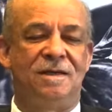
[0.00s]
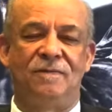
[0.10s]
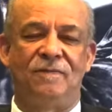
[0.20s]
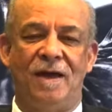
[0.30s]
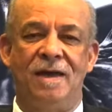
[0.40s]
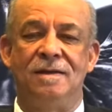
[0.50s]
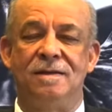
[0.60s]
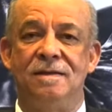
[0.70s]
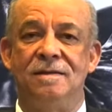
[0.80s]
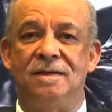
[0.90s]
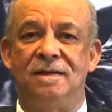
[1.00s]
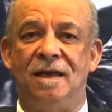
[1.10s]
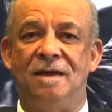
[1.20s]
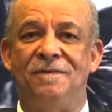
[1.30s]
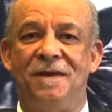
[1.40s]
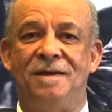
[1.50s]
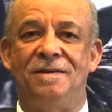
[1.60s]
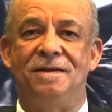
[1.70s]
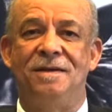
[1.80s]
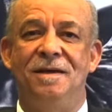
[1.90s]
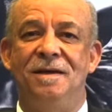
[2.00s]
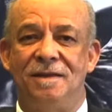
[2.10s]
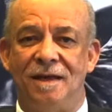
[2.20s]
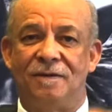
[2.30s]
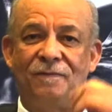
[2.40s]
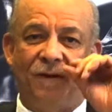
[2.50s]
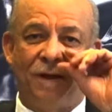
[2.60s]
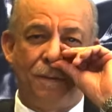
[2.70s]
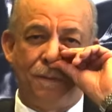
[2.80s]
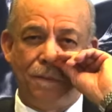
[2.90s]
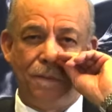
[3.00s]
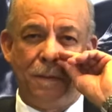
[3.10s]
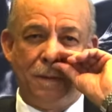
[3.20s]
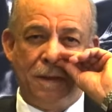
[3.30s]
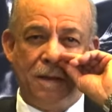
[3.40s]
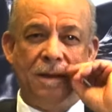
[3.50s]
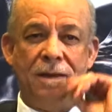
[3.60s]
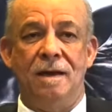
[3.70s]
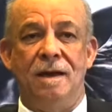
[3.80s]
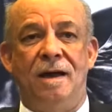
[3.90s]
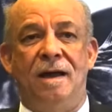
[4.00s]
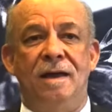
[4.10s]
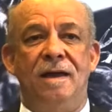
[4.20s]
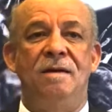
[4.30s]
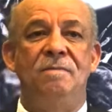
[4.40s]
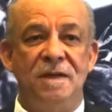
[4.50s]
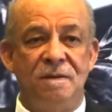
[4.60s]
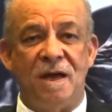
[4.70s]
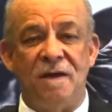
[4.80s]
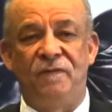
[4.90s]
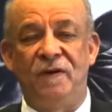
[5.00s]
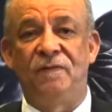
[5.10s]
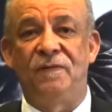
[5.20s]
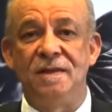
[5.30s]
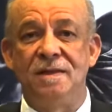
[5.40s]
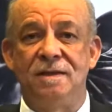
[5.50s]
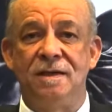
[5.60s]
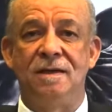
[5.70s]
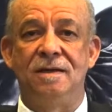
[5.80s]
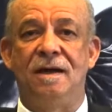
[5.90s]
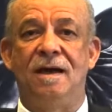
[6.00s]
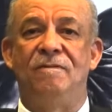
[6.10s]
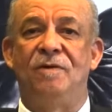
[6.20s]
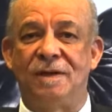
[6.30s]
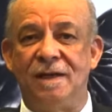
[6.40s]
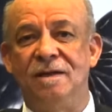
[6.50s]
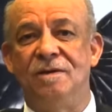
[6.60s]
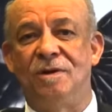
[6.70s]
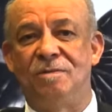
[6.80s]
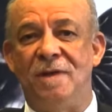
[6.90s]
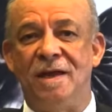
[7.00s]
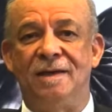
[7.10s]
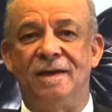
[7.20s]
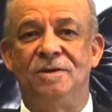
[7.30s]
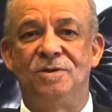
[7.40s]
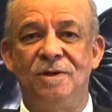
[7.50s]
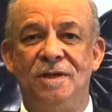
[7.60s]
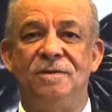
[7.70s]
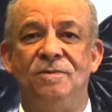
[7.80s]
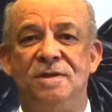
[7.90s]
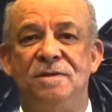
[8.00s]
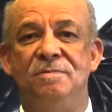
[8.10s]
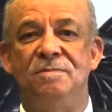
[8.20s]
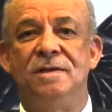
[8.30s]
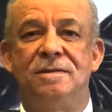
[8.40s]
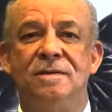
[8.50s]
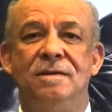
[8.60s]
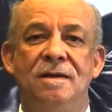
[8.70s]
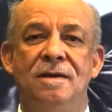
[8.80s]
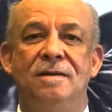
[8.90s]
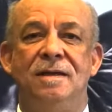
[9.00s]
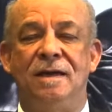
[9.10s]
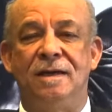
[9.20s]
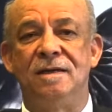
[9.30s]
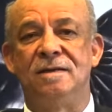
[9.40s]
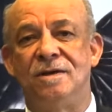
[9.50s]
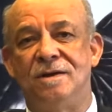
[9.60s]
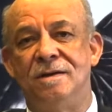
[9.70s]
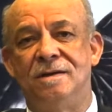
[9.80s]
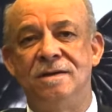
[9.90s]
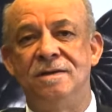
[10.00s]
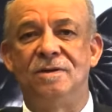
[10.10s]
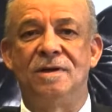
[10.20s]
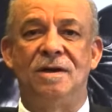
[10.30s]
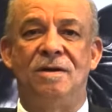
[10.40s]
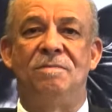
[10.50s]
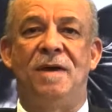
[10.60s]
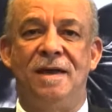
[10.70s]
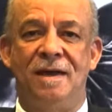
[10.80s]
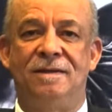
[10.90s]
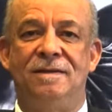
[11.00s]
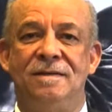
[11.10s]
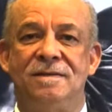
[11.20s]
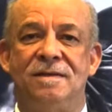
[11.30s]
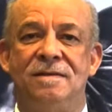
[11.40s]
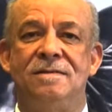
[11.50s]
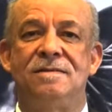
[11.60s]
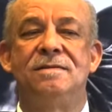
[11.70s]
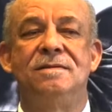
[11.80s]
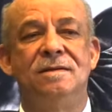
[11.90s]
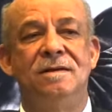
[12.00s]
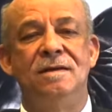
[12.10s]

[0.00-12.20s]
satisfying things that I have done thus far. Mm-hmm. I am in my 15th year. I've already got my gratuity, which means taking into account my acting stints,